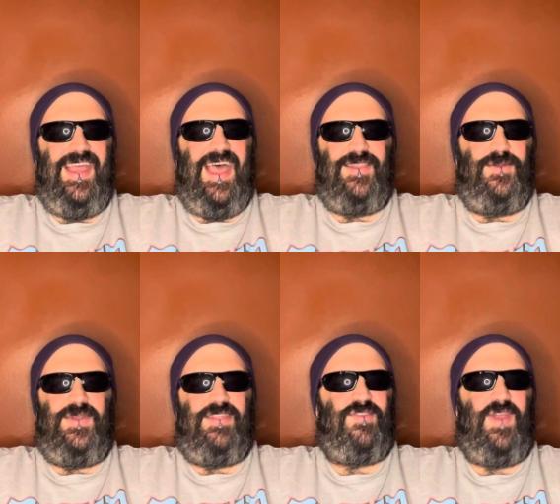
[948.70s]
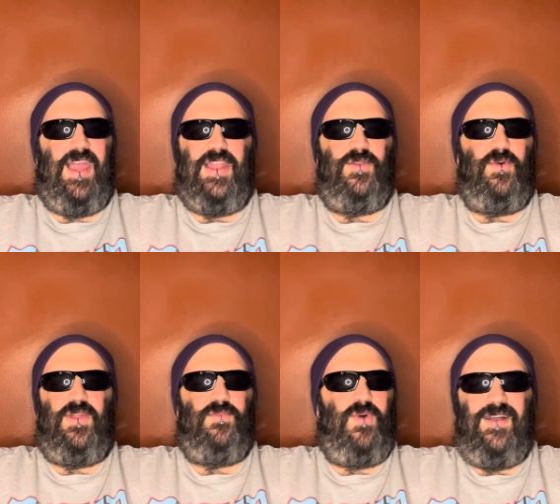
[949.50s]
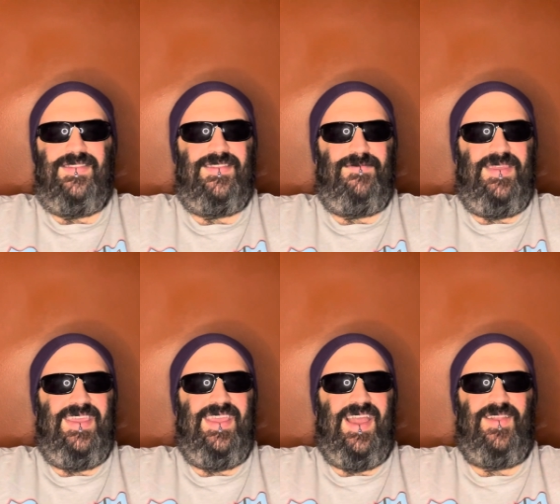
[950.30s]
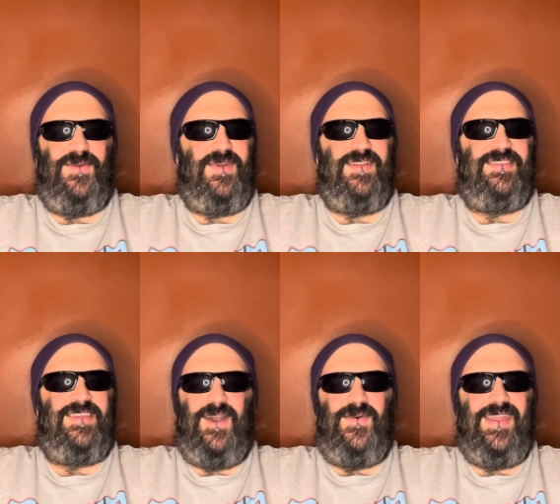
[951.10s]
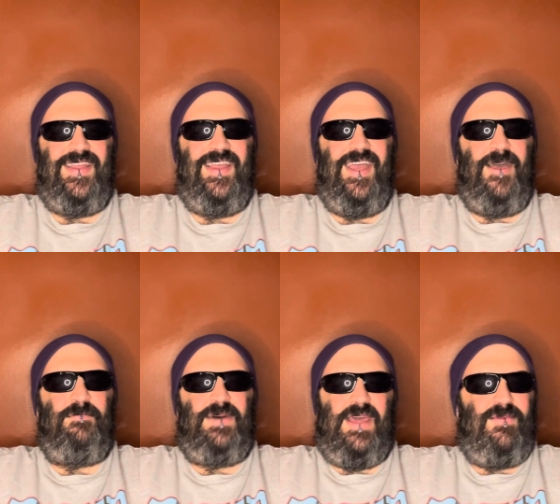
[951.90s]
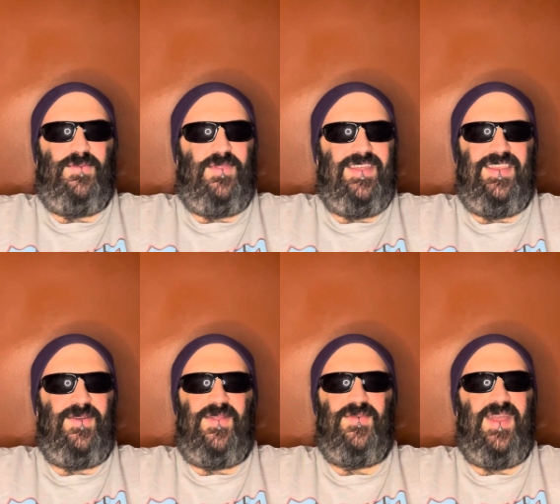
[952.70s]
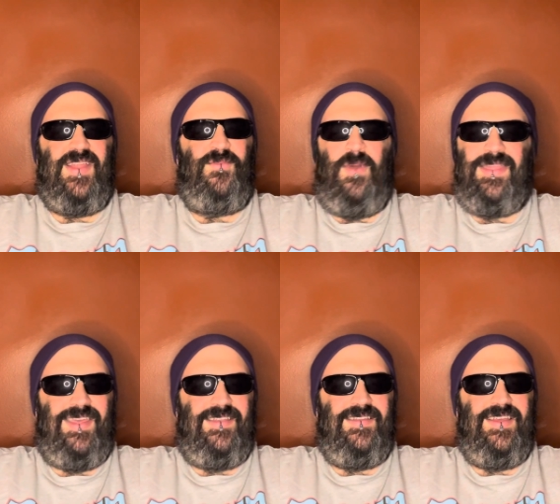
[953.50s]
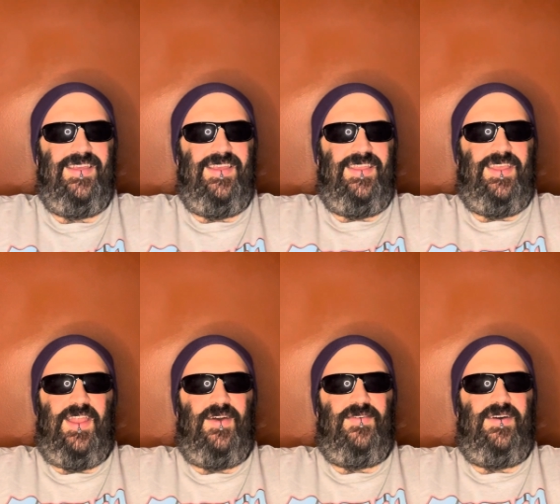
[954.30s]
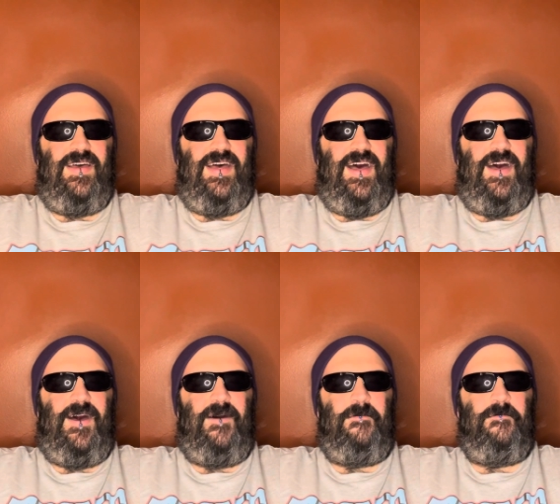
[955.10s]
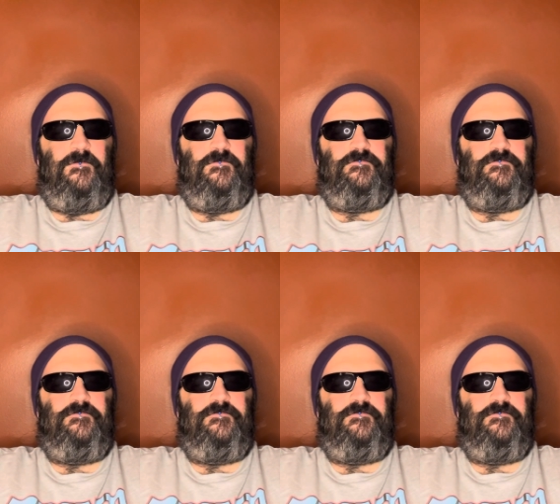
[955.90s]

I don't know what it's trying. I don't know what it wants to be. I don't know where it's going, but I was willing to go on the ride with it, you know? Um,